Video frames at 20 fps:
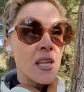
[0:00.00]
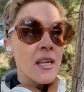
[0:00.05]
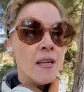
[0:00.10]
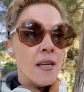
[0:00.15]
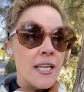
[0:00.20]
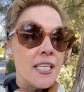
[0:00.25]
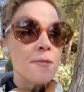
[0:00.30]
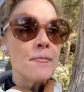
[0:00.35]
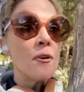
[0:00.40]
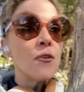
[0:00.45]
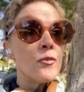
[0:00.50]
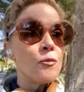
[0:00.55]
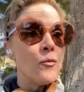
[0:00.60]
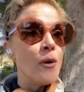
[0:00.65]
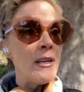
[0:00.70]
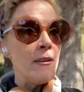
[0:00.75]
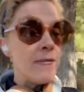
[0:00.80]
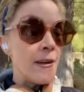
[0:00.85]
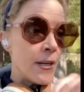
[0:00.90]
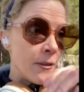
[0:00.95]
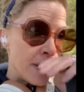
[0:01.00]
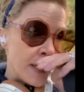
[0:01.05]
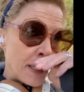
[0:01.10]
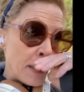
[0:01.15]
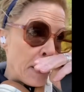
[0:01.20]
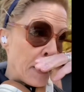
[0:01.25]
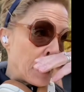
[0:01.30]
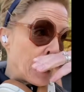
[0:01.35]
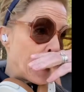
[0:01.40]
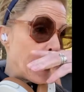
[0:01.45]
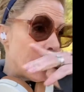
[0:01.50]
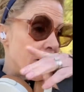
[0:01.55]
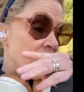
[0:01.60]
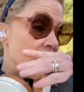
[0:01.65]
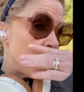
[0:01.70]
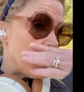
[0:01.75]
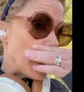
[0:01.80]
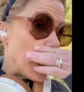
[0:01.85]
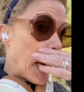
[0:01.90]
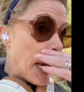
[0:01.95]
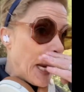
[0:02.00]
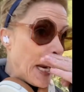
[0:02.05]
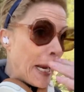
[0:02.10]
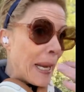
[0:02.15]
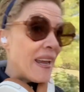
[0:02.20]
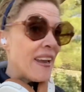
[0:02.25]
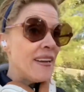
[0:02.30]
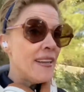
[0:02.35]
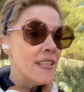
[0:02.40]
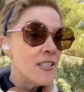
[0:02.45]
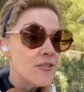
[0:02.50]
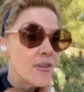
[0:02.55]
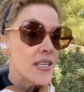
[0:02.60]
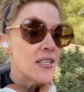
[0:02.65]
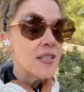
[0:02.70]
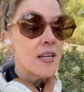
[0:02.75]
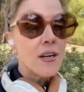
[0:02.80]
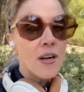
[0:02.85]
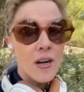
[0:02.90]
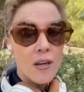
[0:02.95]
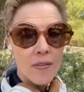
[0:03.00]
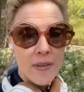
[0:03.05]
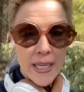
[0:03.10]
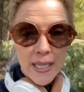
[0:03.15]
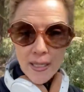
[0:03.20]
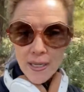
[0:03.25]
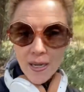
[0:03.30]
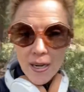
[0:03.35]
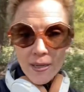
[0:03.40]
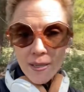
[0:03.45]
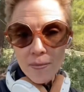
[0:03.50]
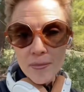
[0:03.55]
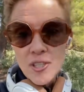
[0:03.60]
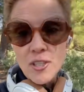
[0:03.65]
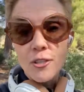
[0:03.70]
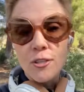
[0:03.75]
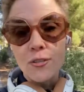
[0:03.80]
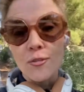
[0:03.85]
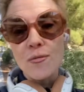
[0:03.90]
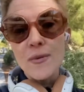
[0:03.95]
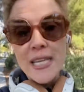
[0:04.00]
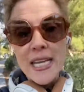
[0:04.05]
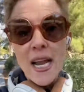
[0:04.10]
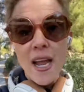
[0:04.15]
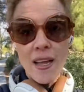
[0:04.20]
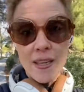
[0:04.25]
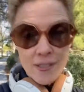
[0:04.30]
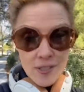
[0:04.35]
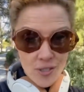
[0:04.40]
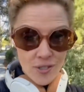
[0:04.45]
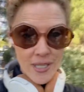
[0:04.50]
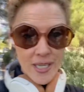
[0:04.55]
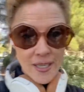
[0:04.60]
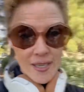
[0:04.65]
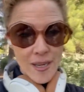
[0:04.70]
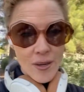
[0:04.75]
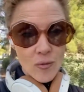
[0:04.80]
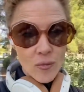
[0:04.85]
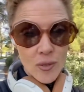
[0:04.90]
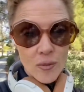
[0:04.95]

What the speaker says: I spoke with one veteran during our intake, and his resting heart rate had gone up to 300 at one